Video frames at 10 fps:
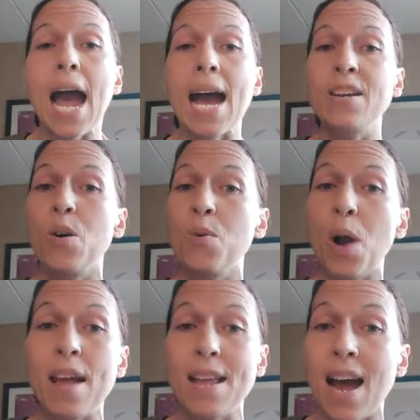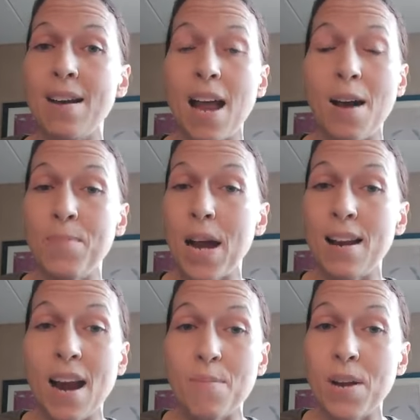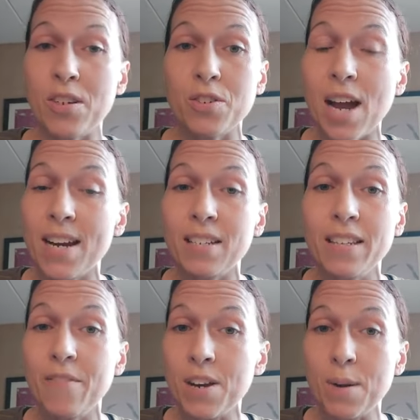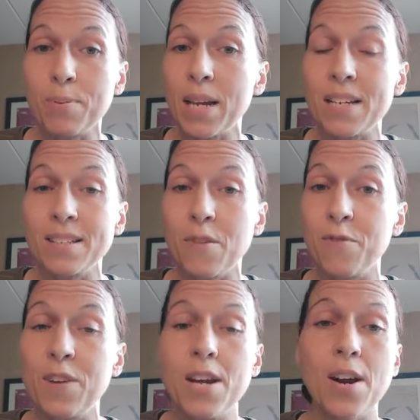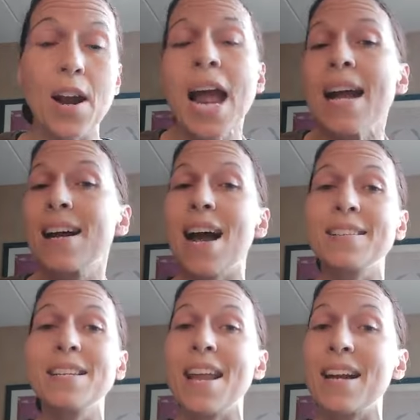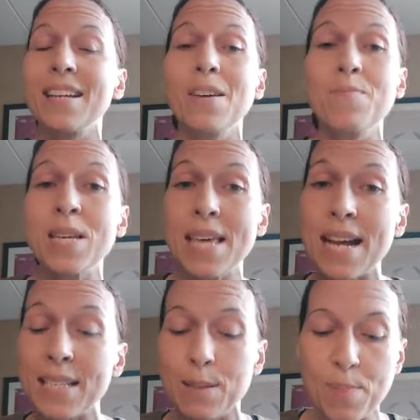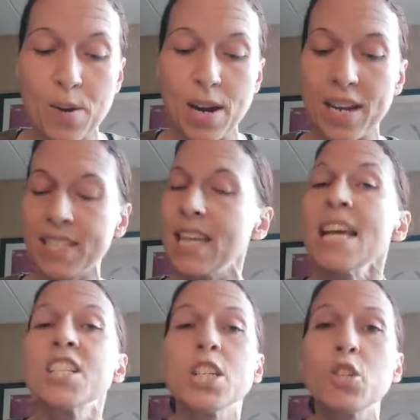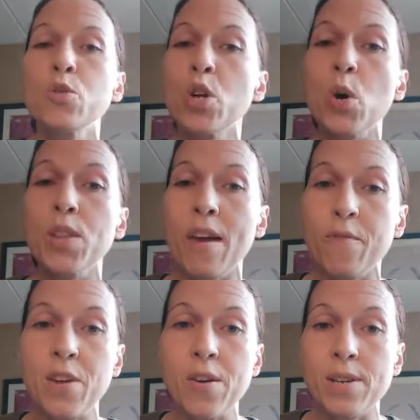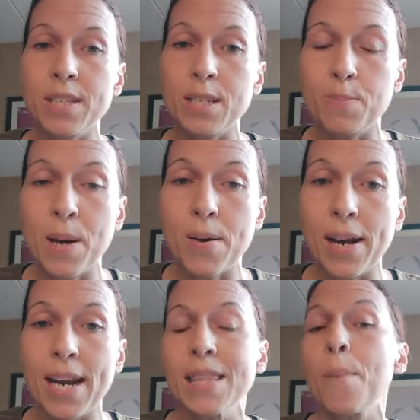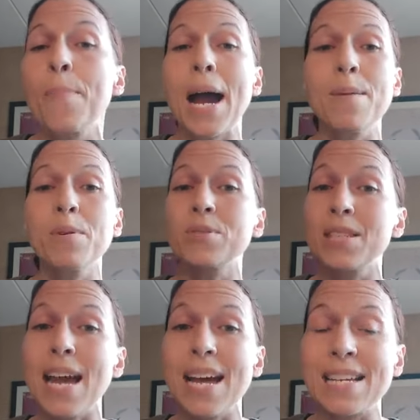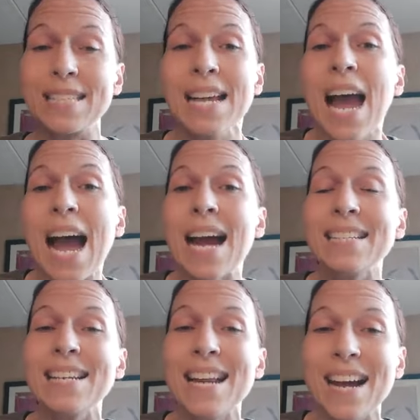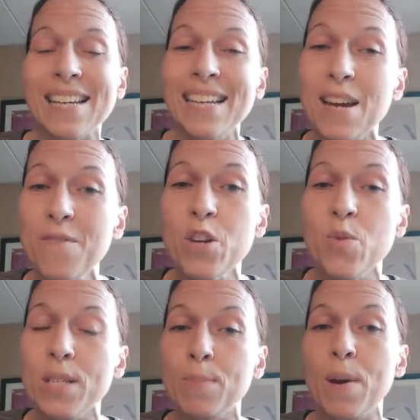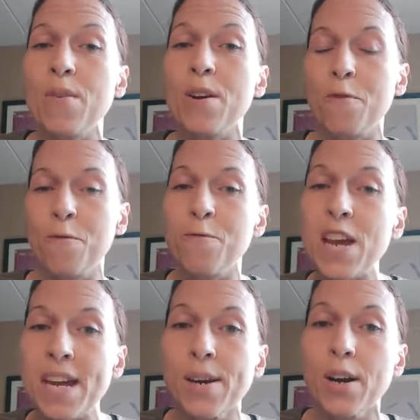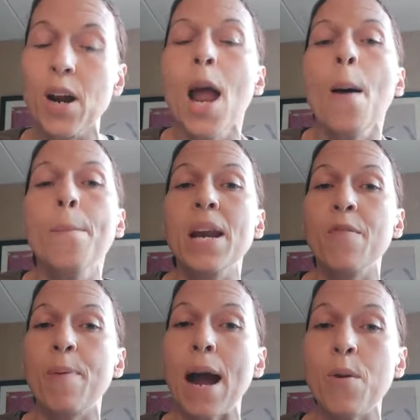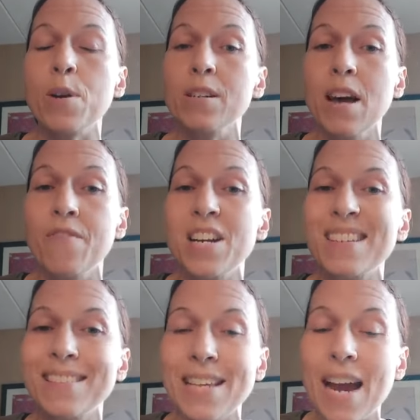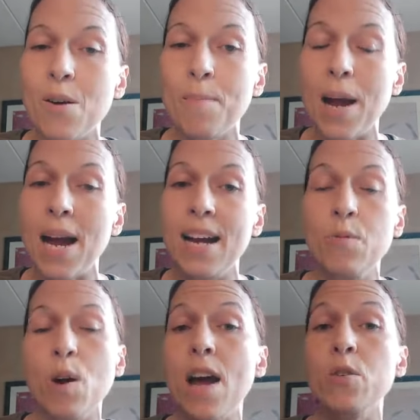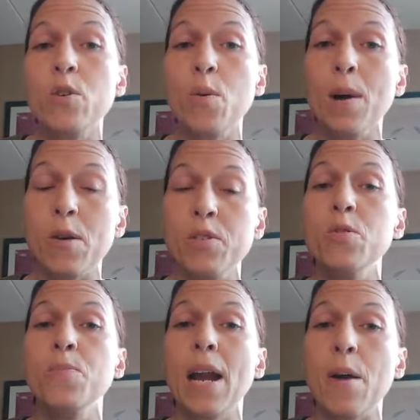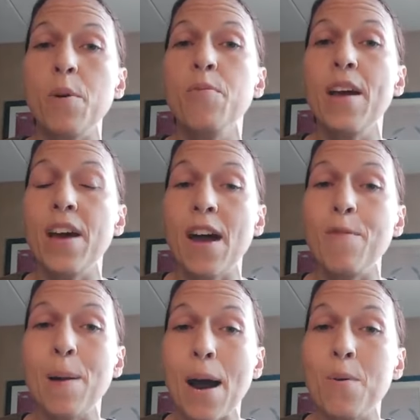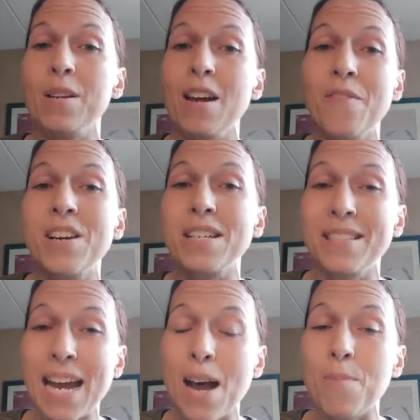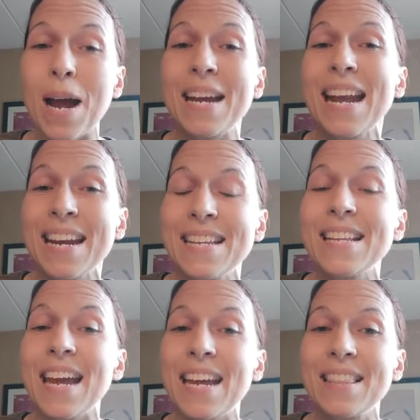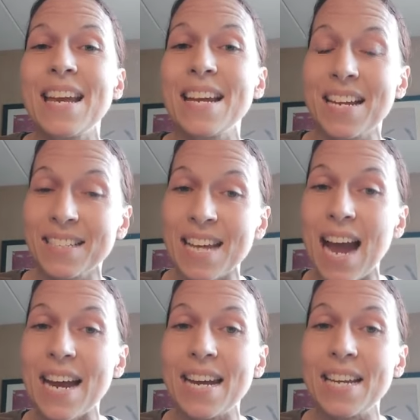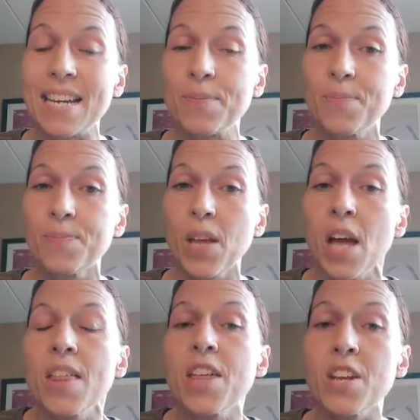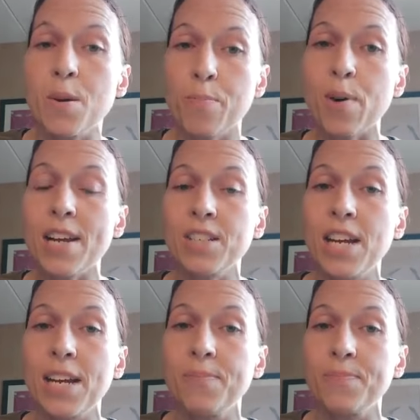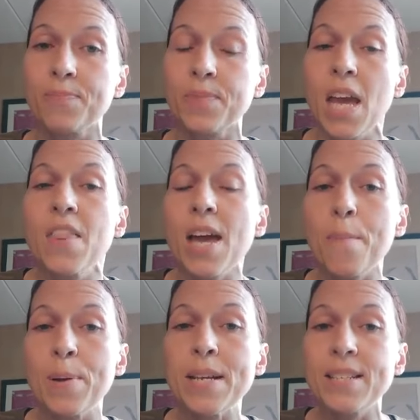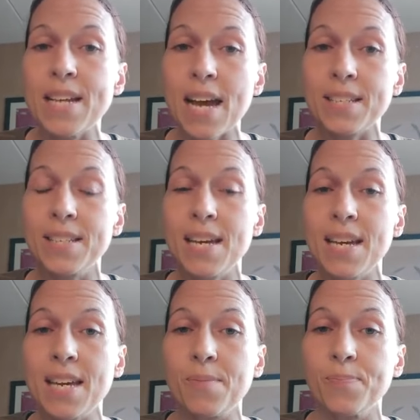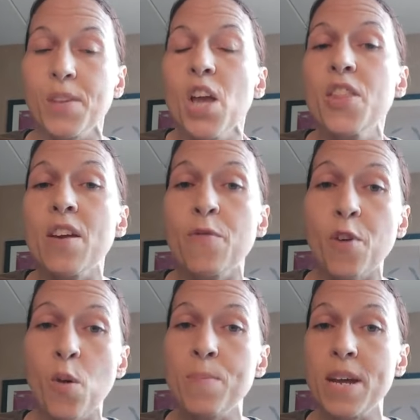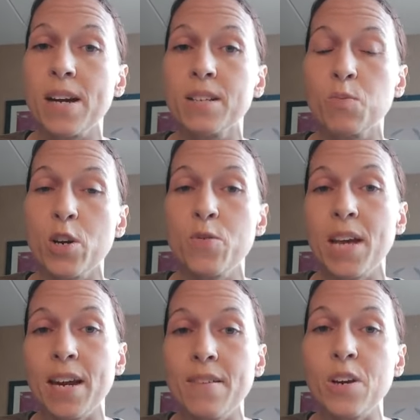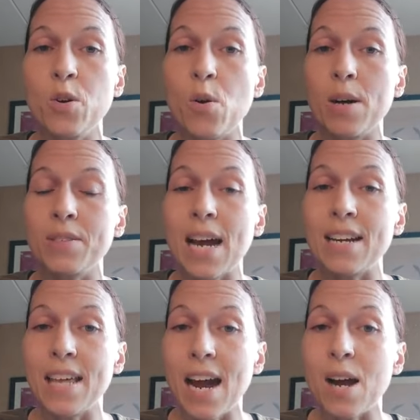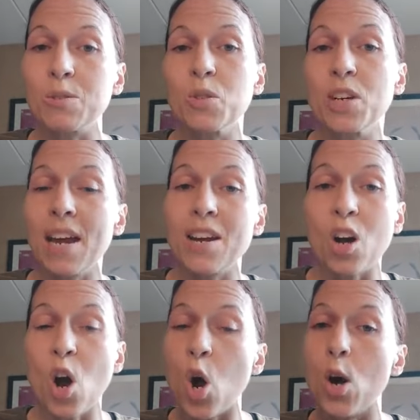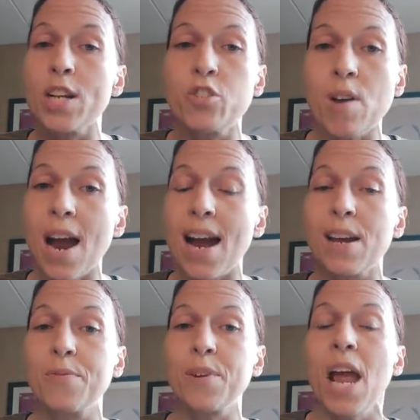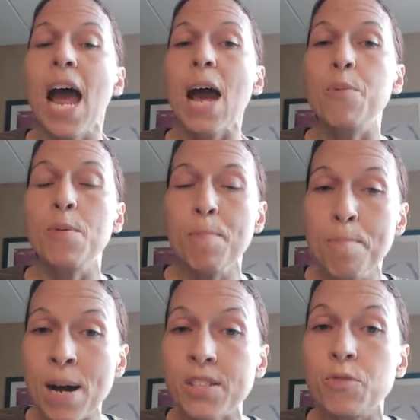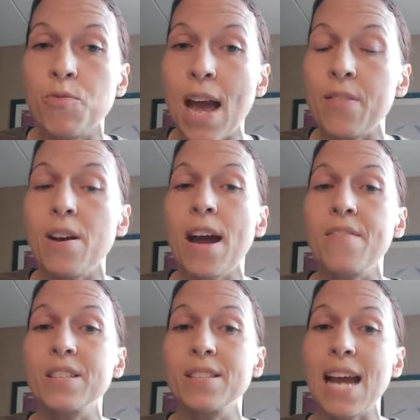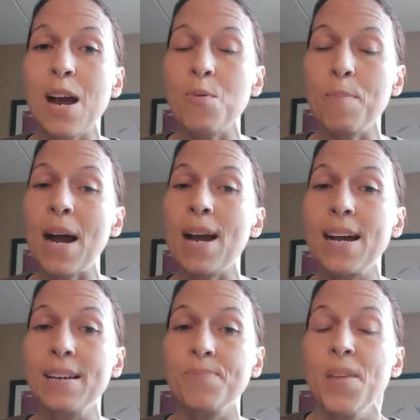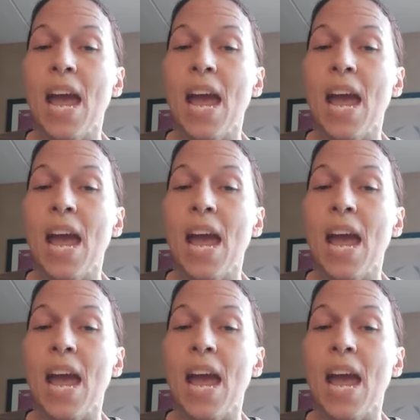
I don't, I, I, I'm not, I'm not trying to live in a place of fear. God did not give me that spirit. Did you know that fear is a spirit? The Bible says, I did not give you a spirit of fear, but of power, love, and a sound mind. Well, I don't know about you, but I would rather have power, love, and a sound mind any day than anxiety, than depression, than PTSD, than phobias where you can't even go outside of the house or get in a car and drive. I would much rather have a sound mind.